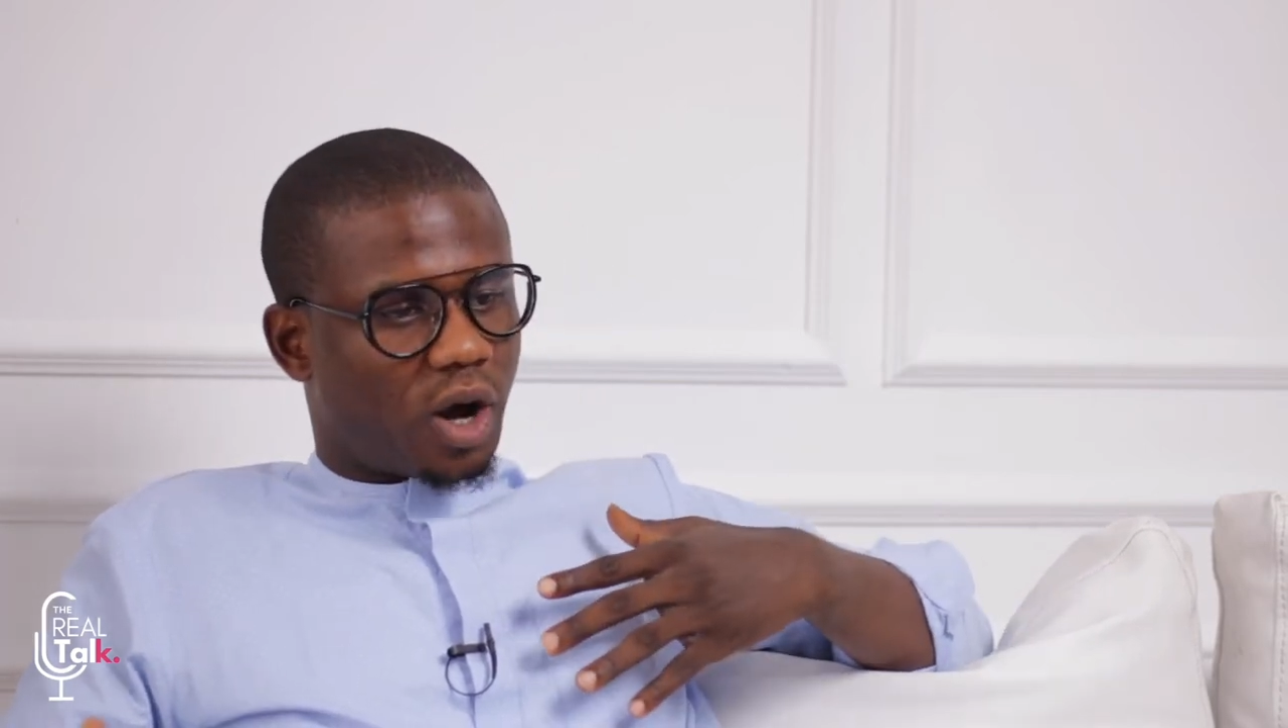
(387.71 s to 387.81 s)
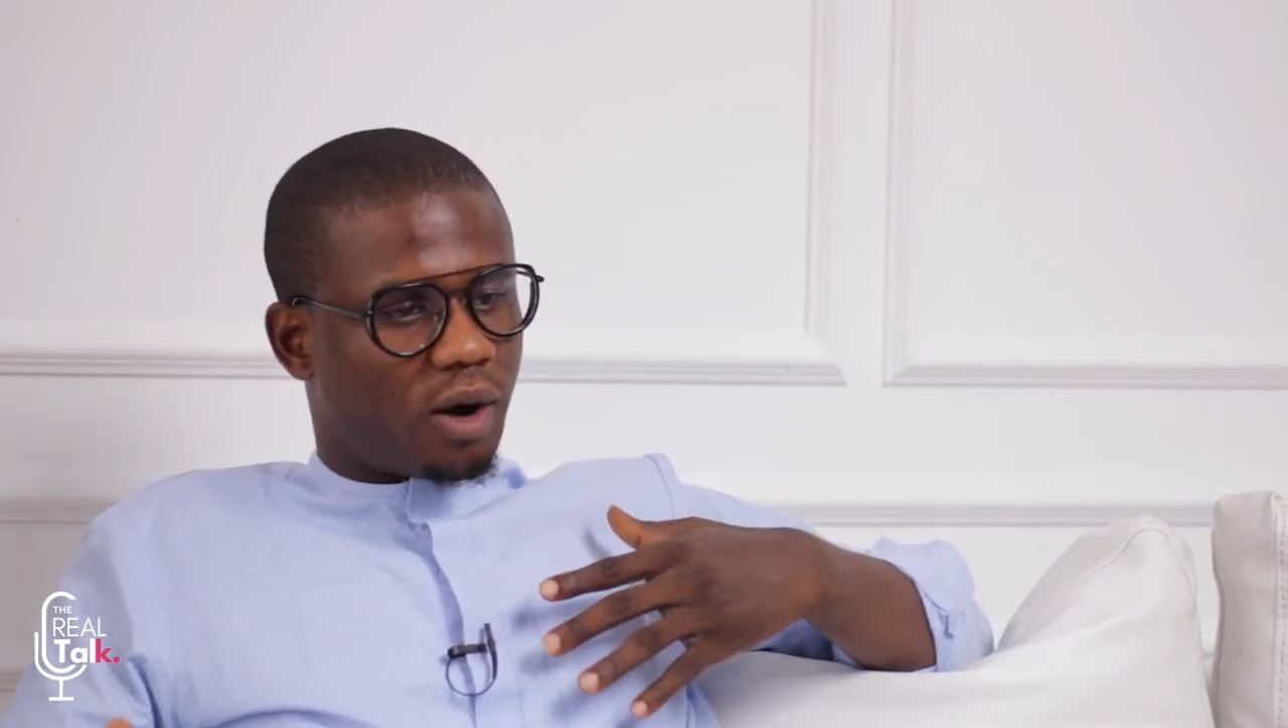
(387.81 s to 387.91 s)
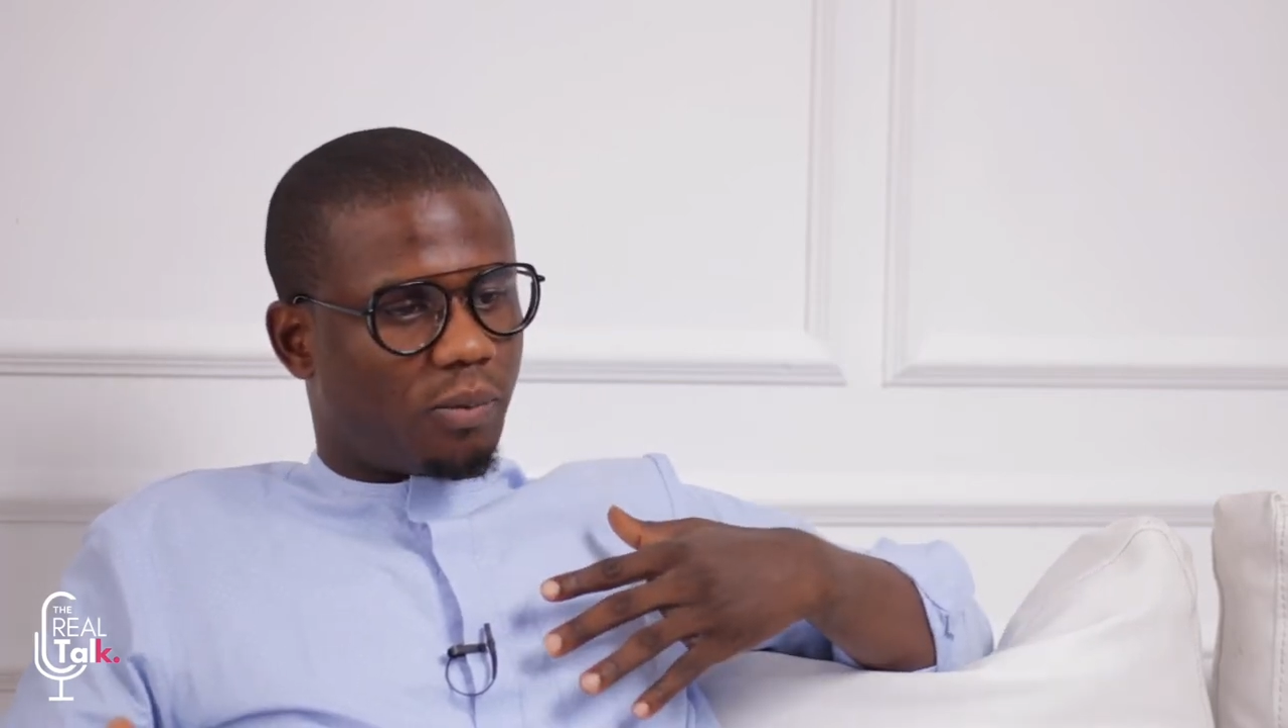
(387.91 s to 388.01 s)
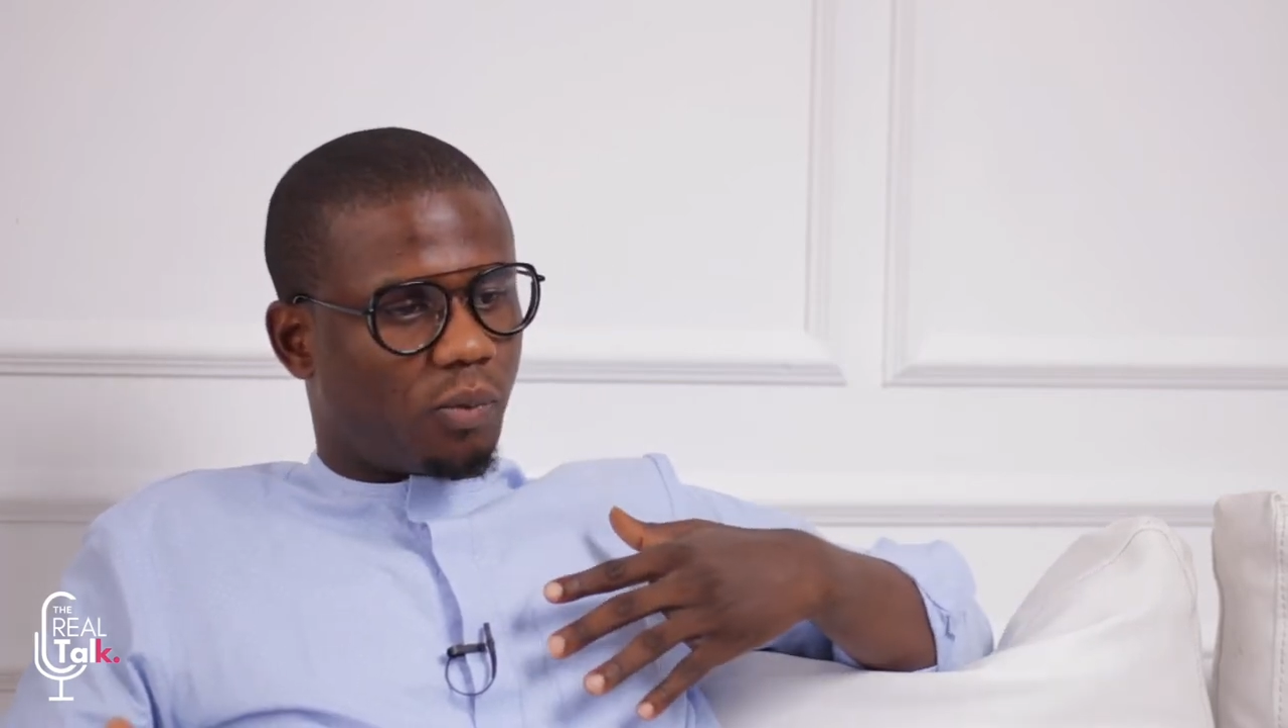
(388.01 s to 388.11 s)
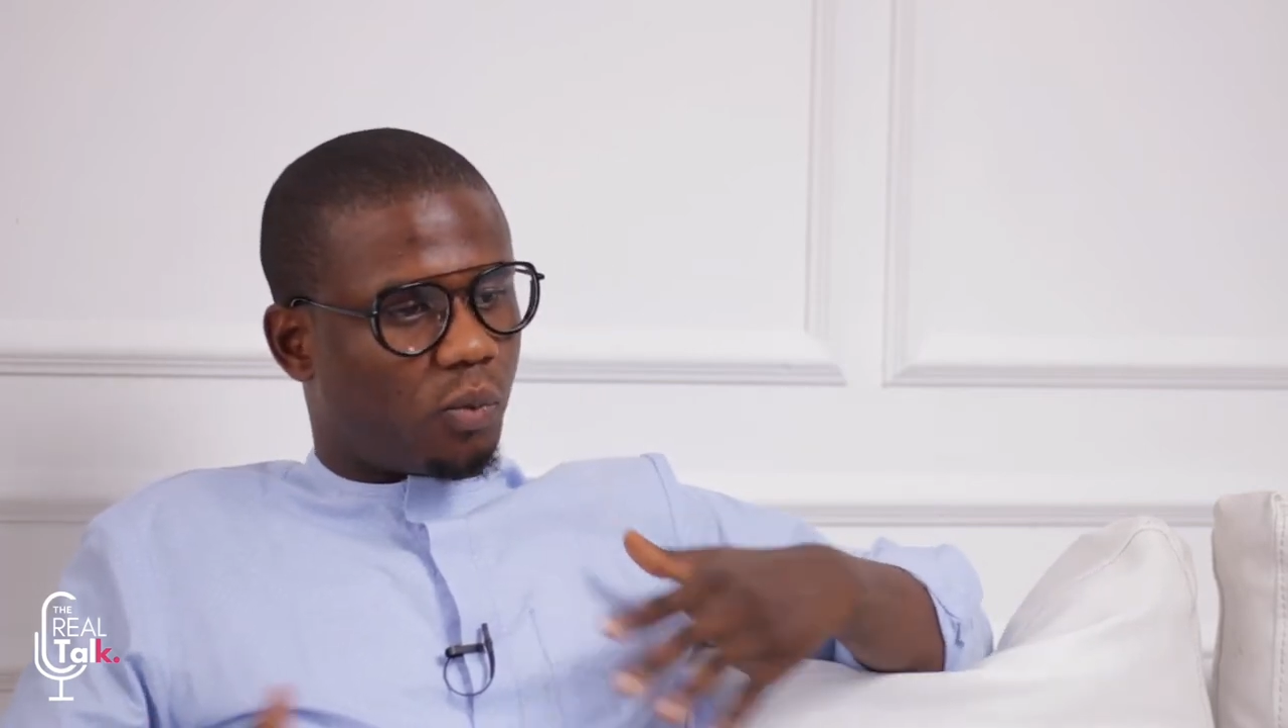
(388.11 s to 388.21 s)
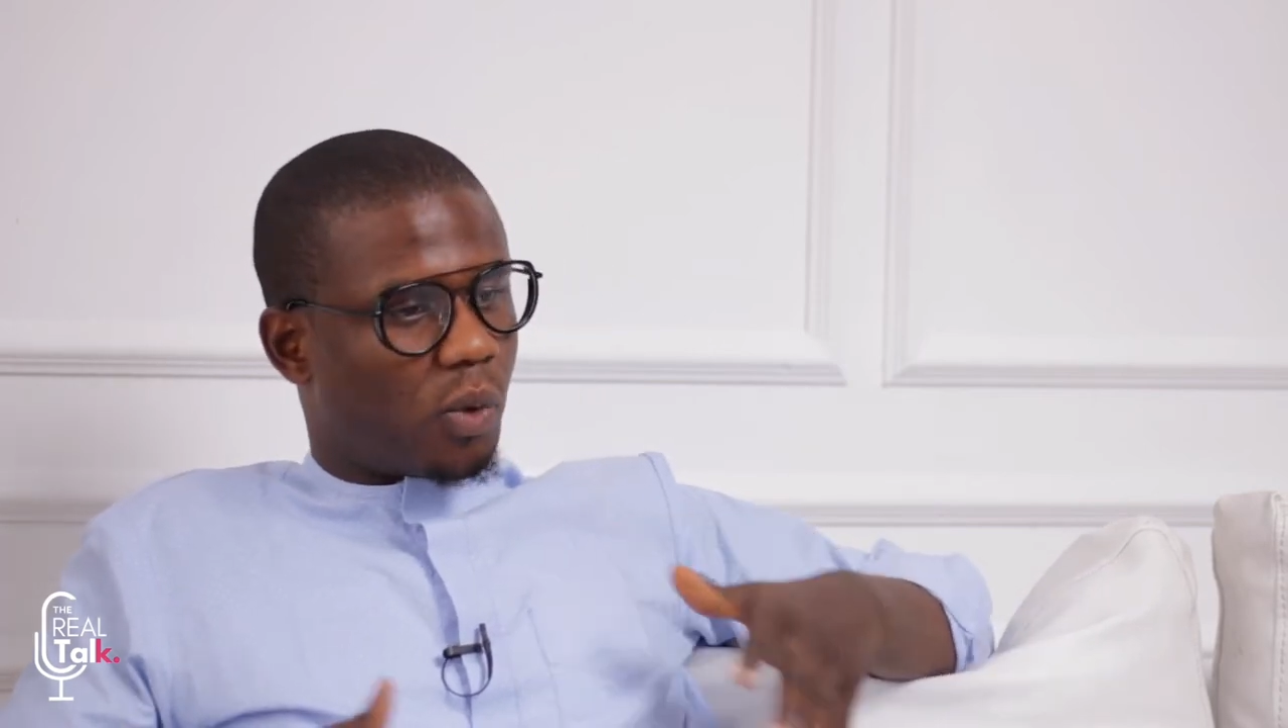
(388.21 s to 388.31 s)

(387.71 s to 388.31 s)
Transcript: um,